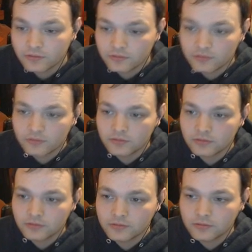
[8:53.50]

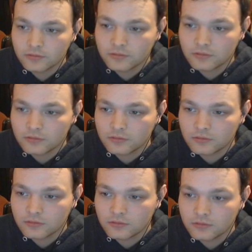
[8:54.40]

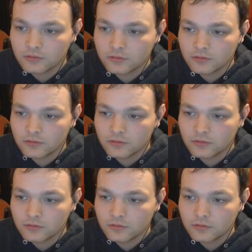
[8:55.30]

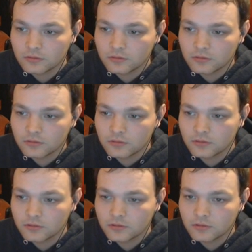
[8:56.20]

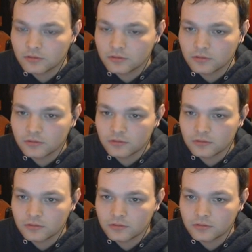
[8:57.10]

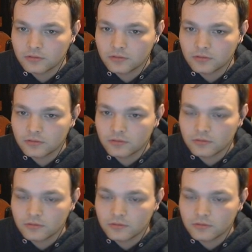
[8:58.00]
(no one is talking)